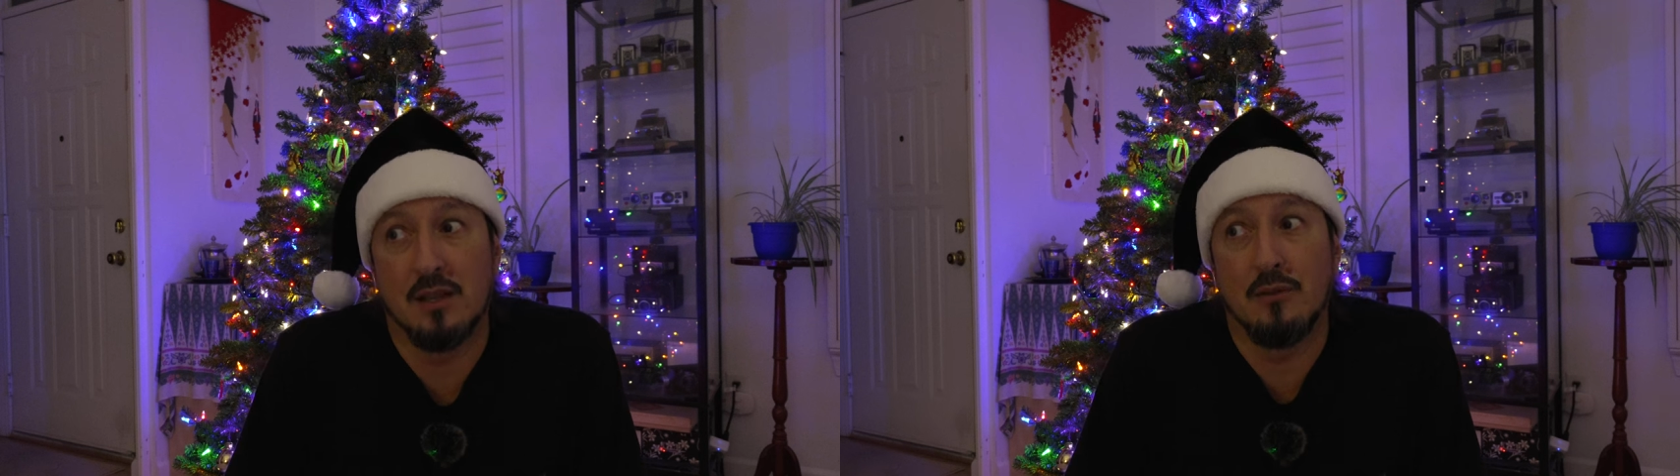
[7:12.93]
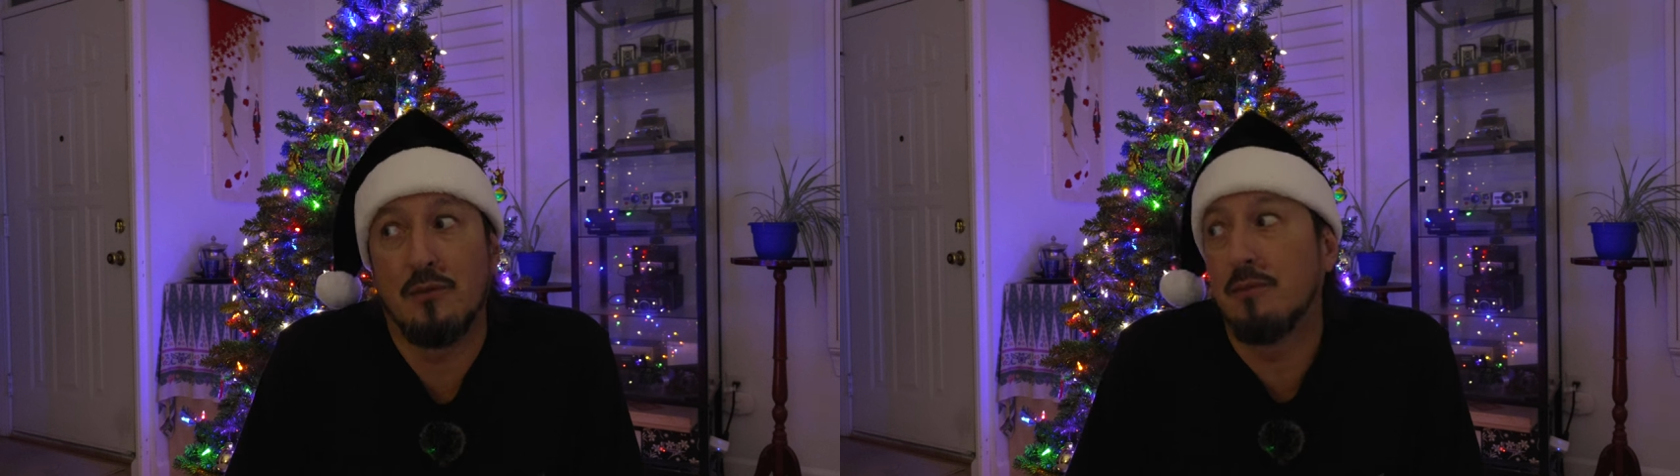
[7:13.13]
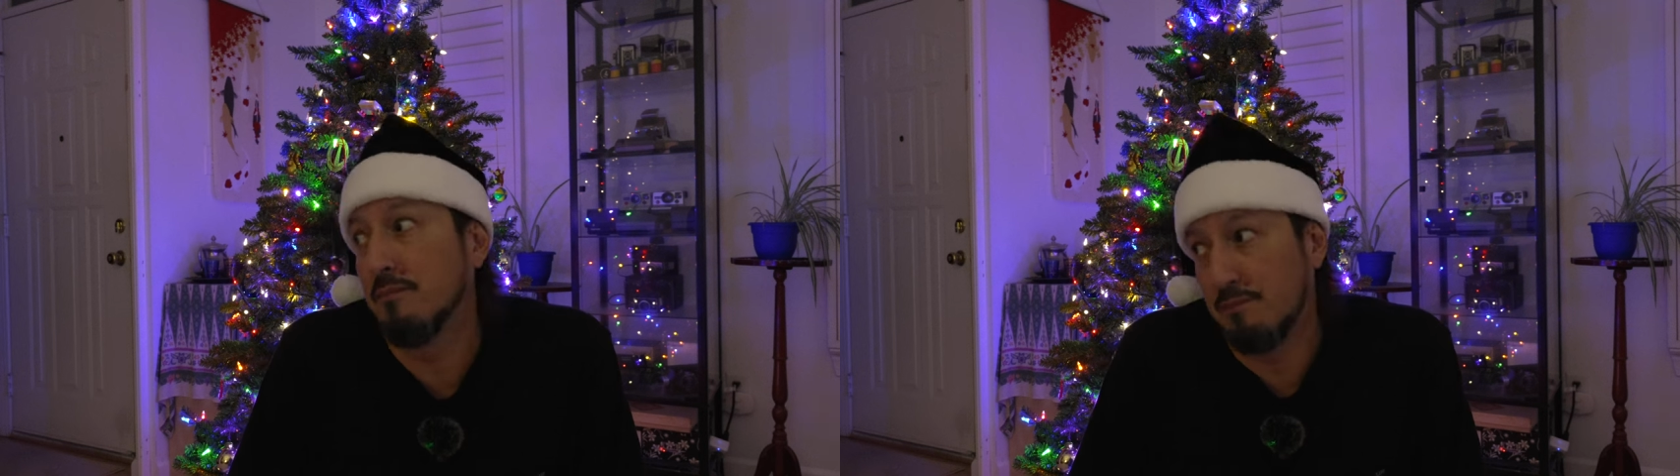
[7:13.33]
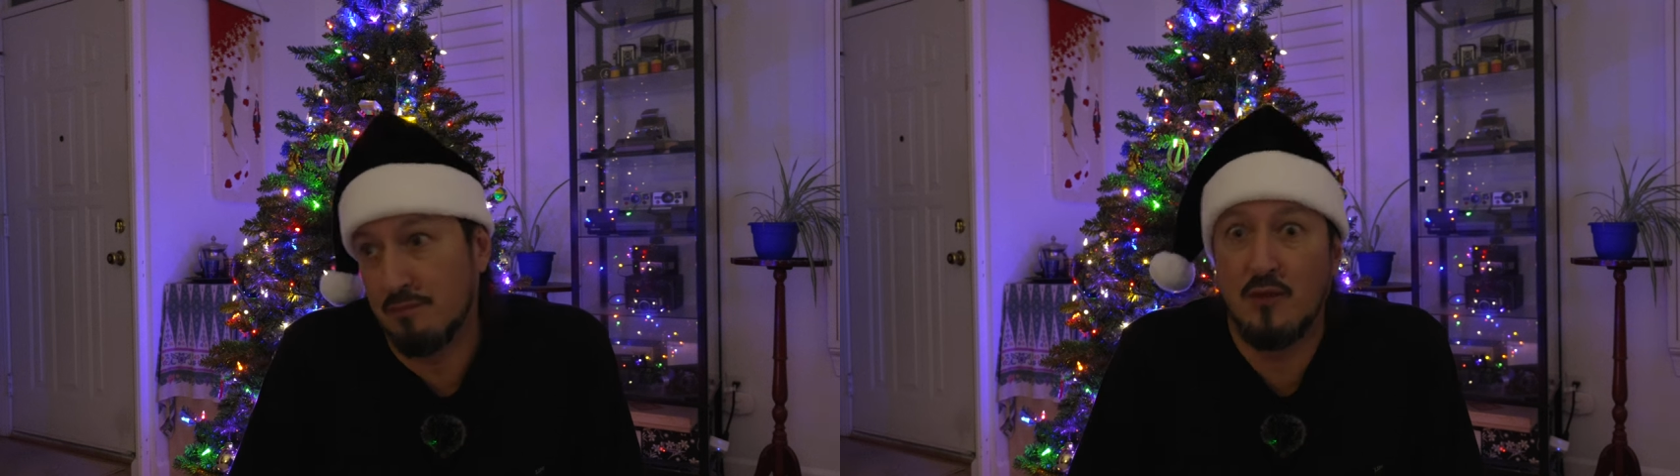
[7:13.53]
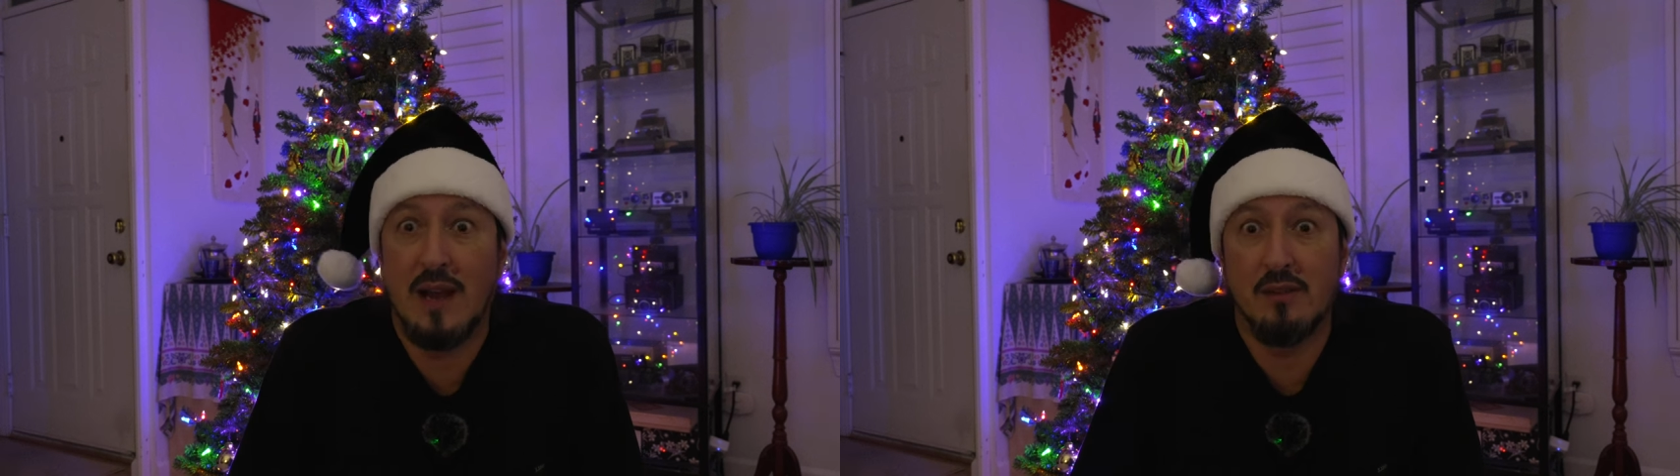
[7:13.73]
of
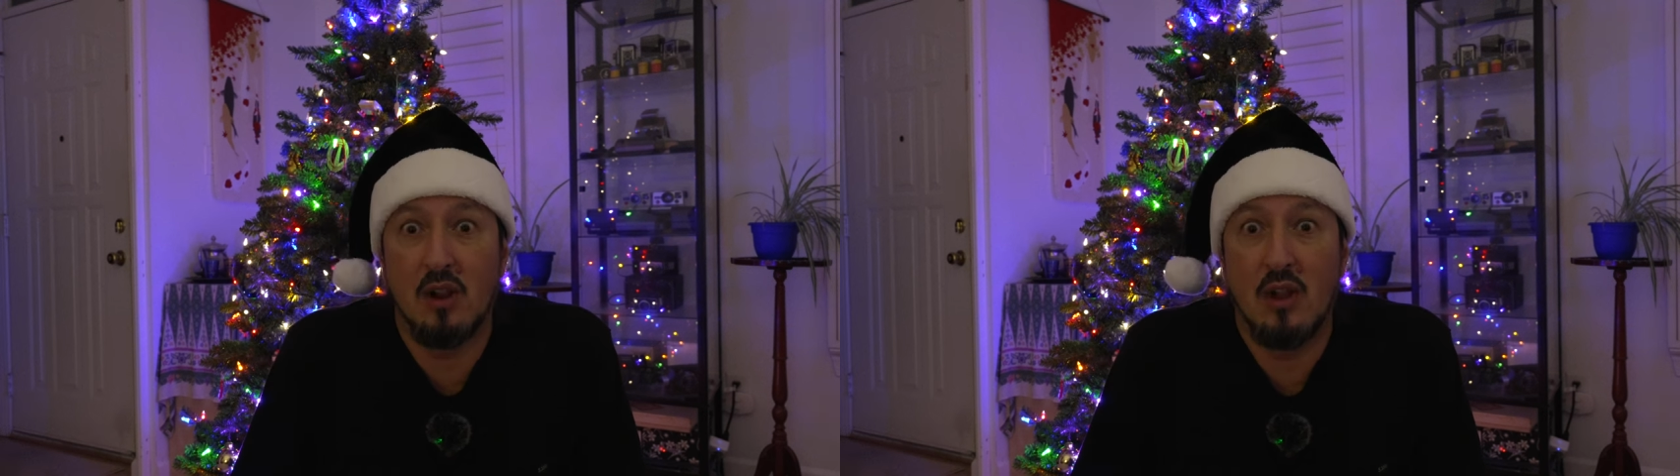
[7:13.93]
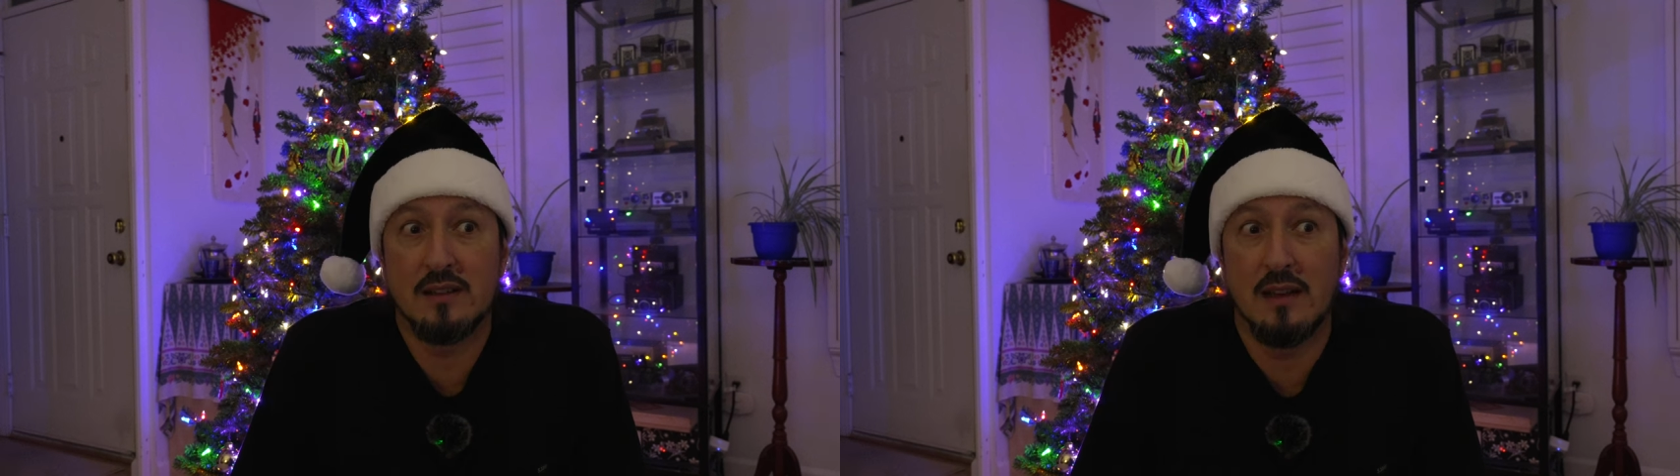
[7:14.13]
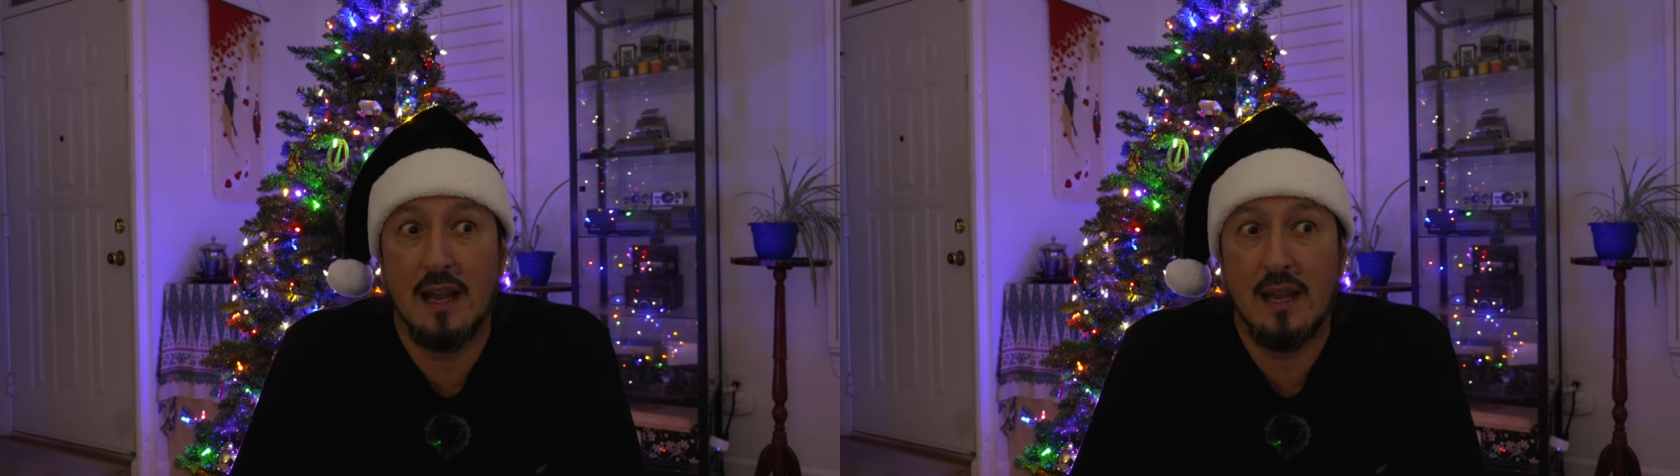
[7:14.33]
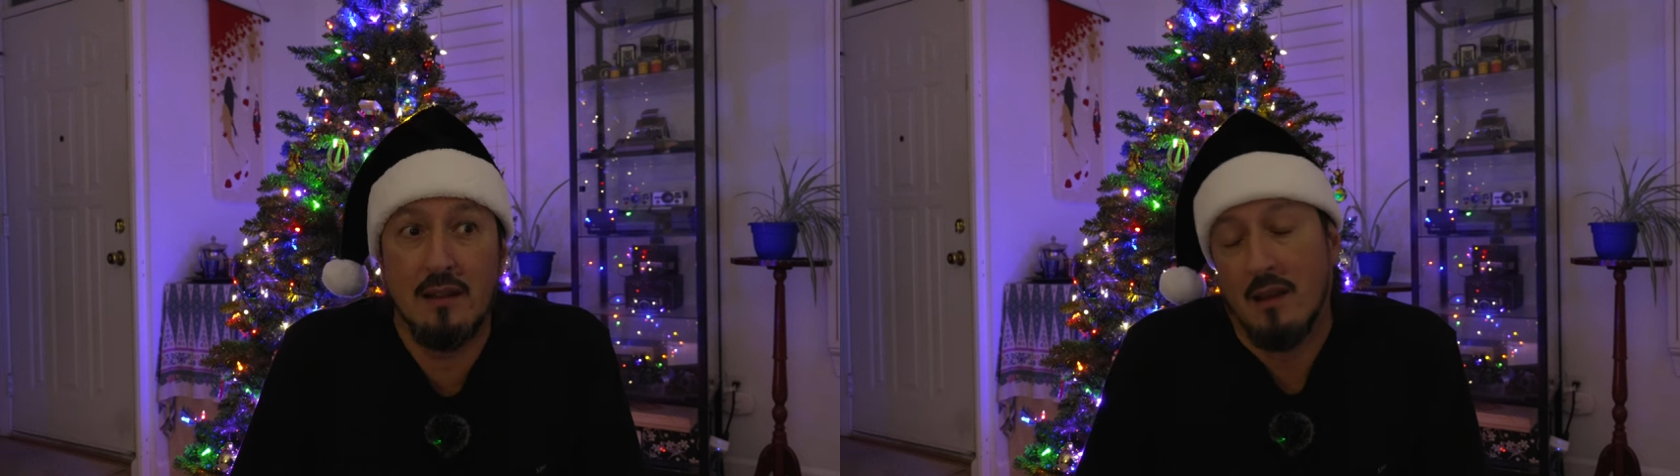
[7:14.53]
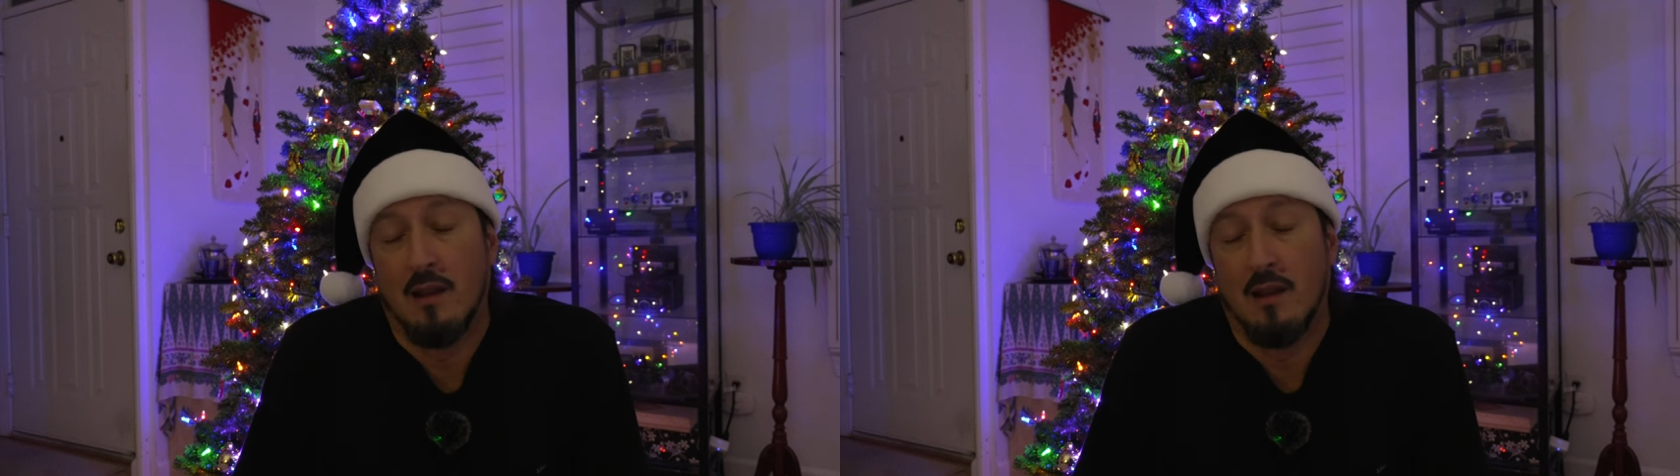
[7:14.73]
five o'clock today,